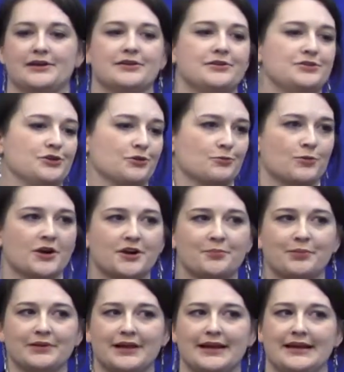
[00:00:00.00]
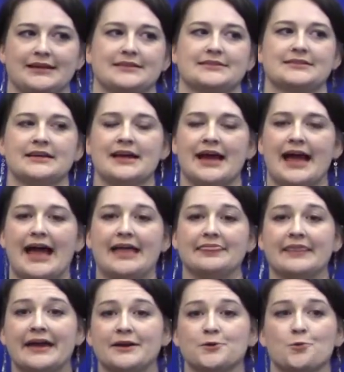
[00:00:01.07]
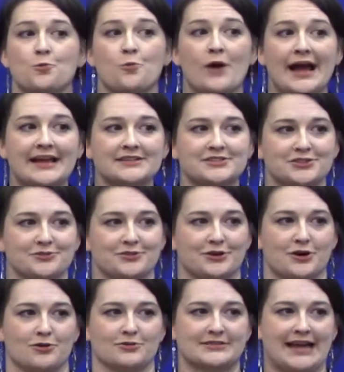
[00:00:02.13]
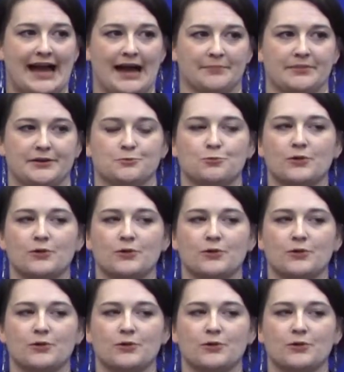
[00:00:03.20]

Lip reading: your workplace? And then when do those happen?